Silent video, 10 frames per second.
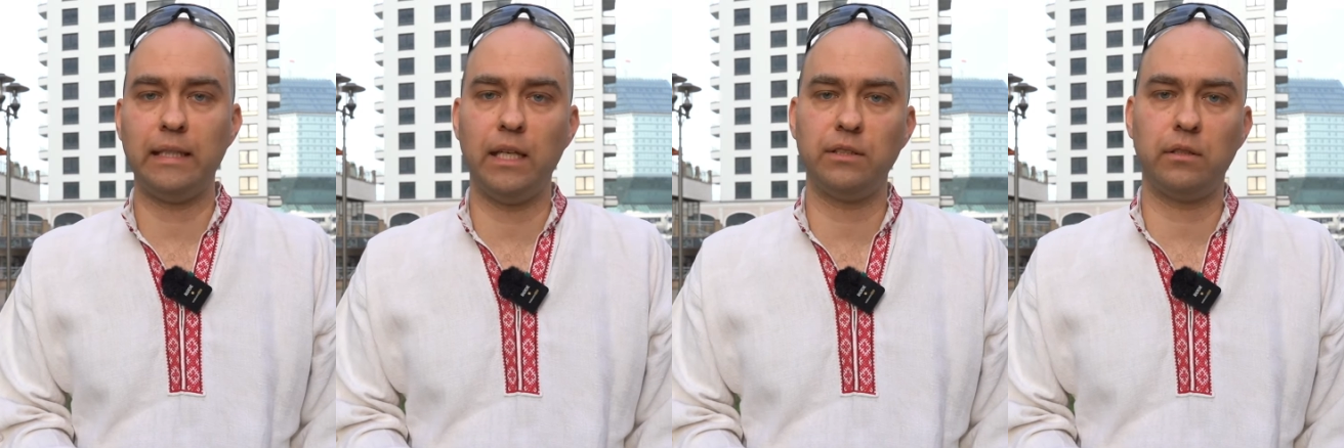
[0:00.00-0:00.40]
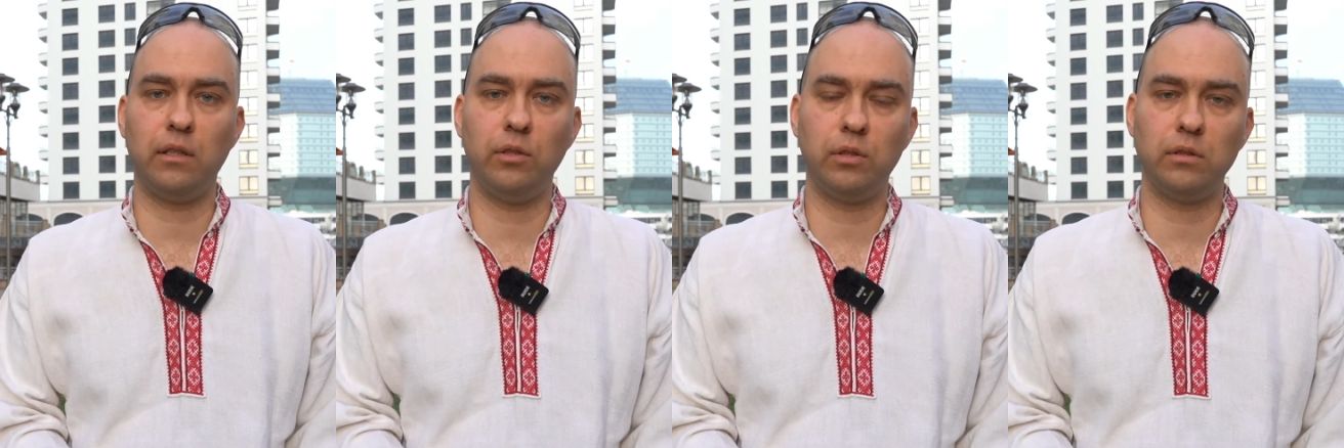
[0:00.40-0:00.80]
days at the
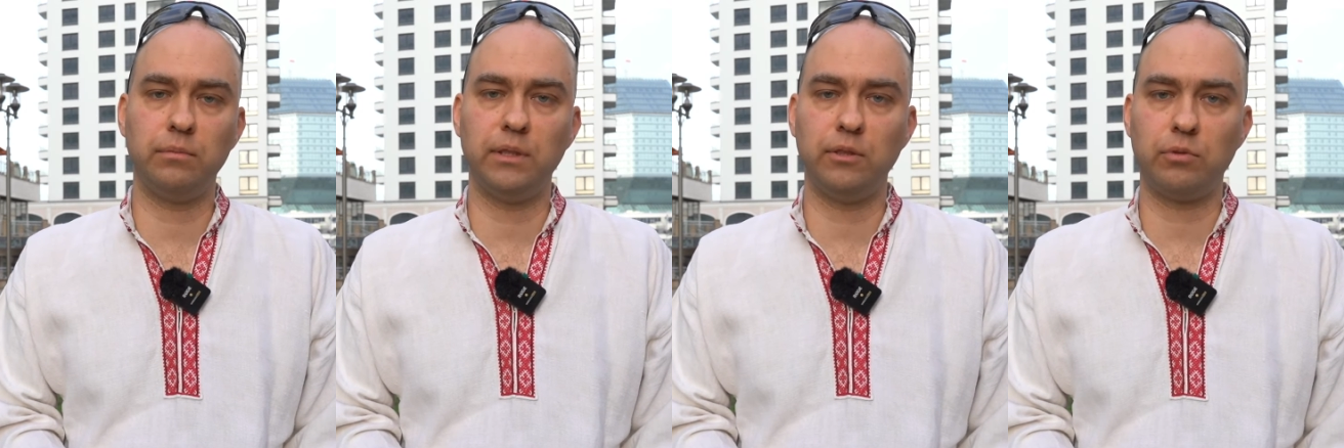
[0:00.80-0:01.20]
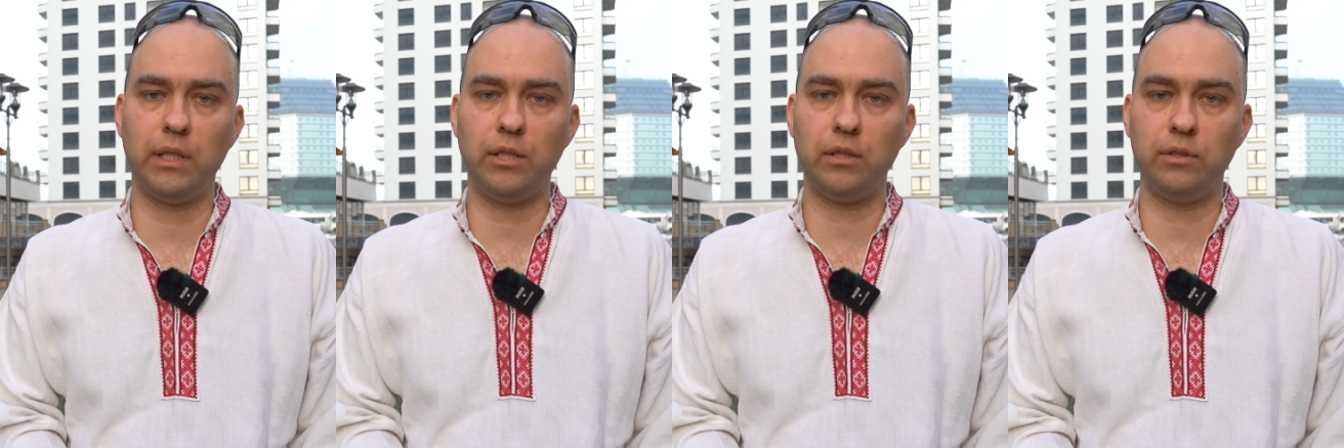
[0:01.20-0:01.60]
local
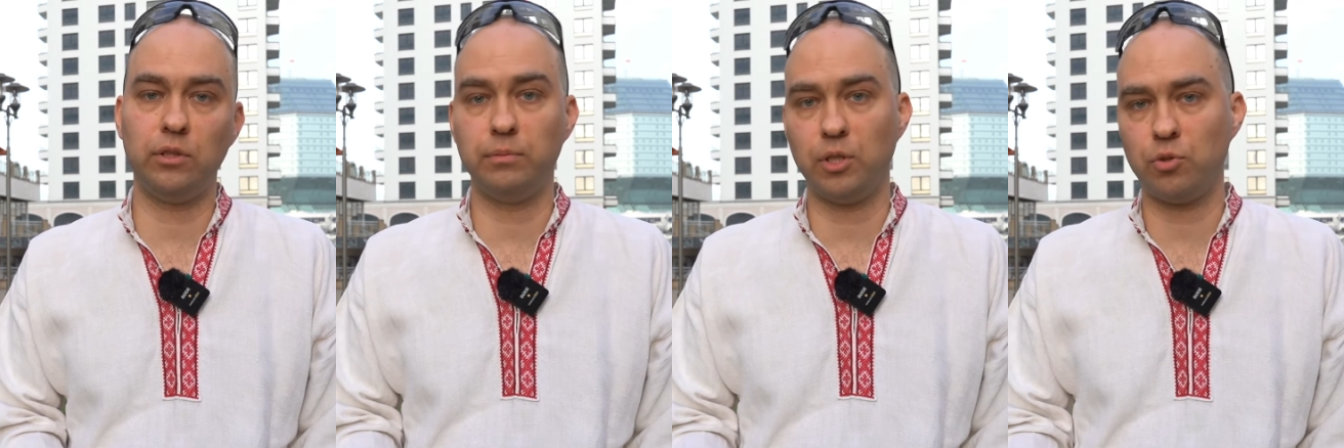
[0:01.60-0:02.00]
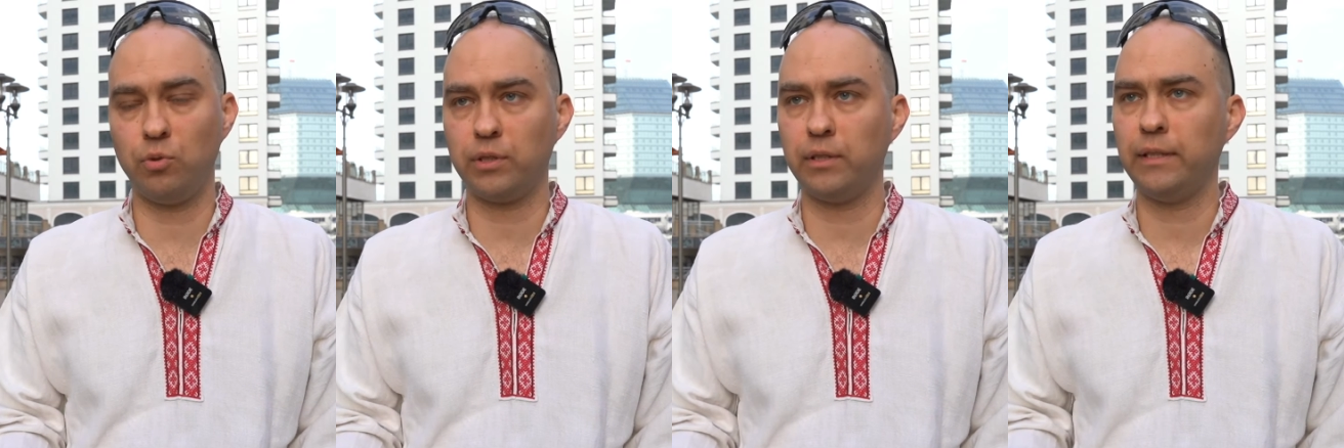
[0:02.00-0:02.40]
administration, could be
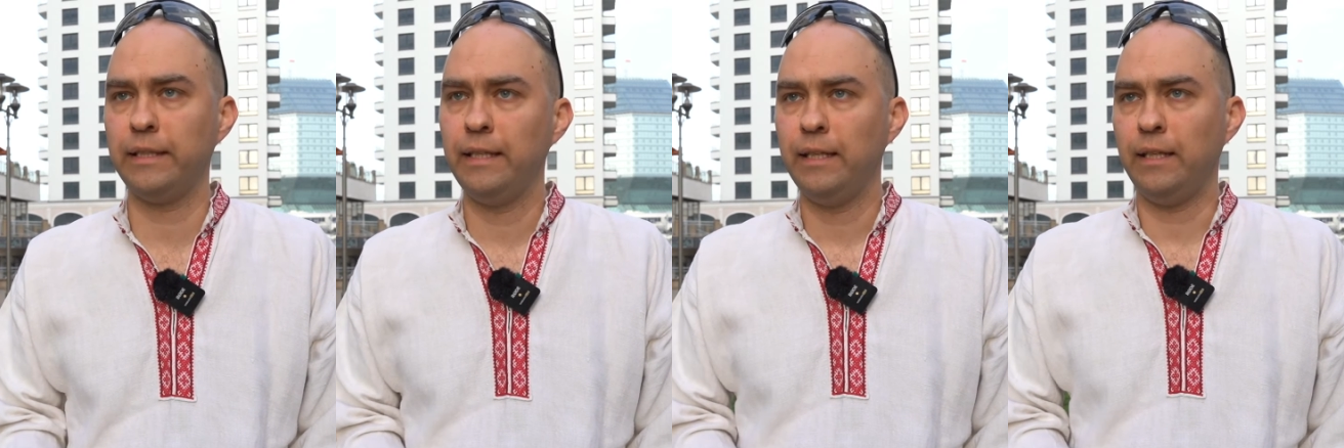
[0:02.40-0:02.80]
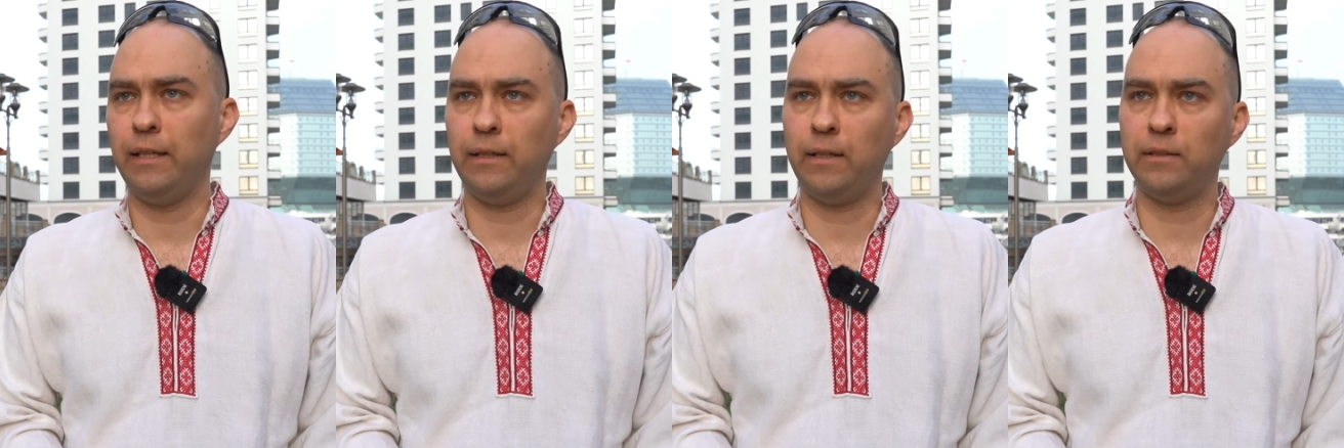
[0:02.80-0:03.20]
shorter
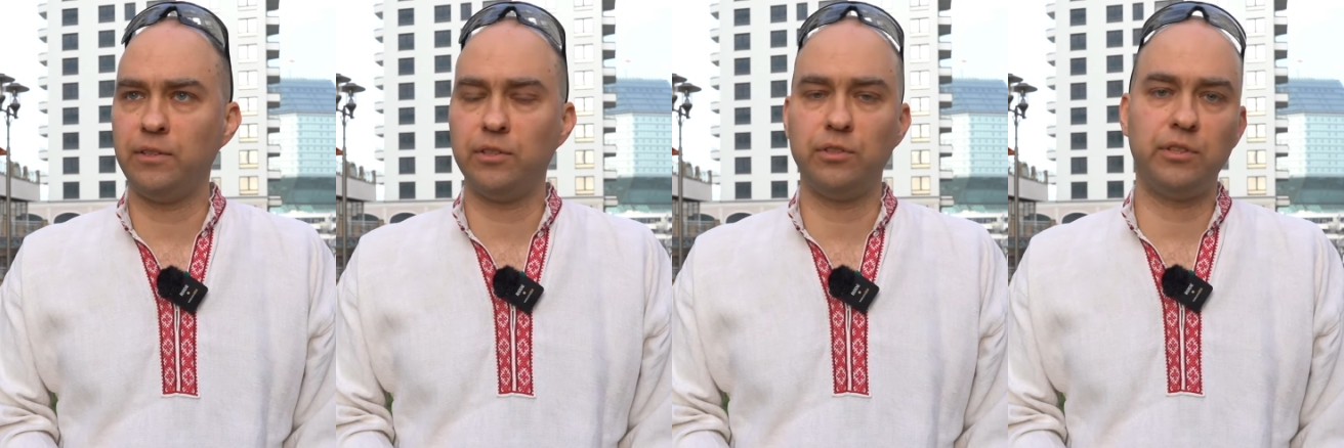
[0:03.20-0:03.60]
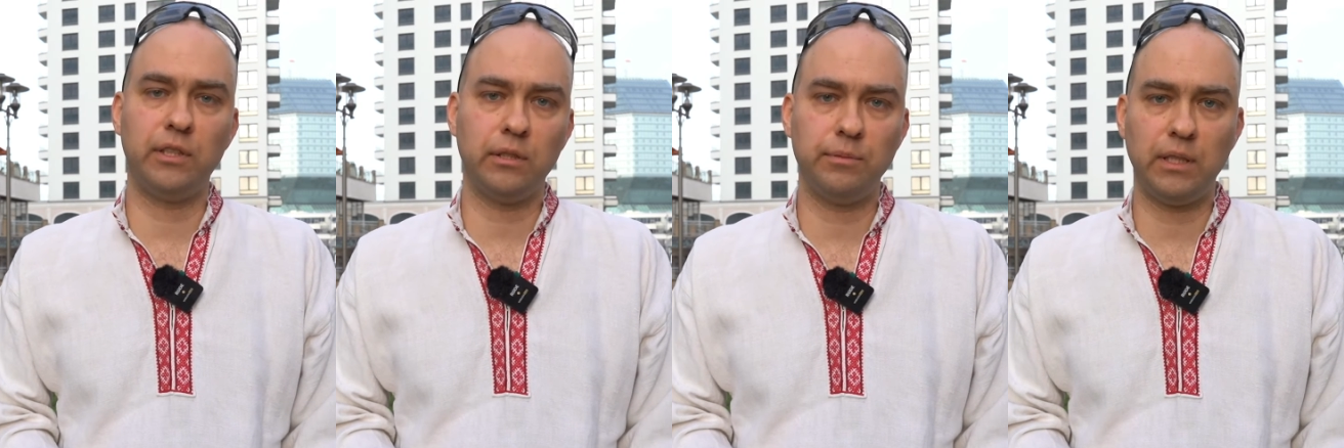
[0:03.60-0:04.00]
under certain
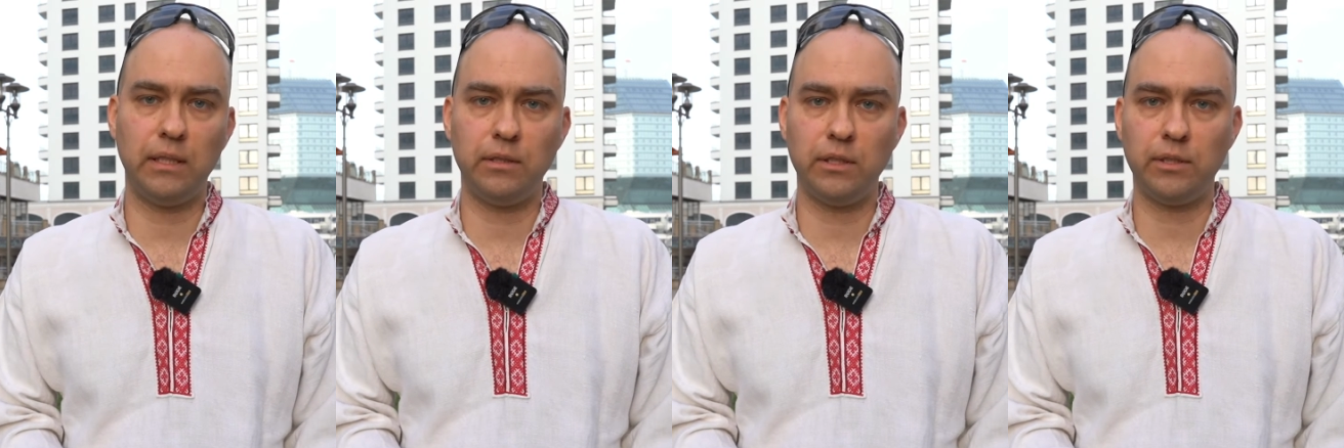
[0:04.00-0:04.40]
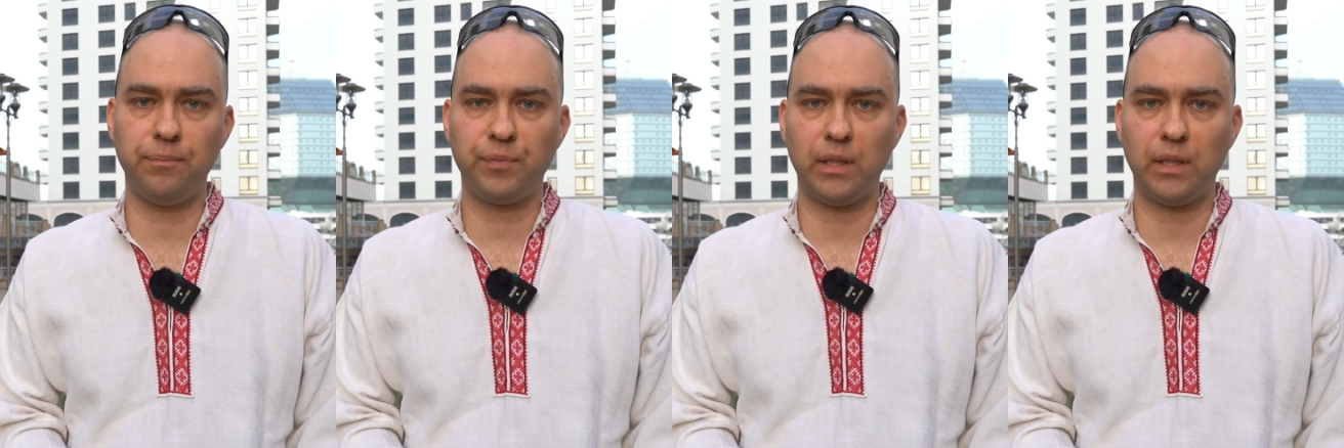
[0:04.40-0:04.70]
circumstances.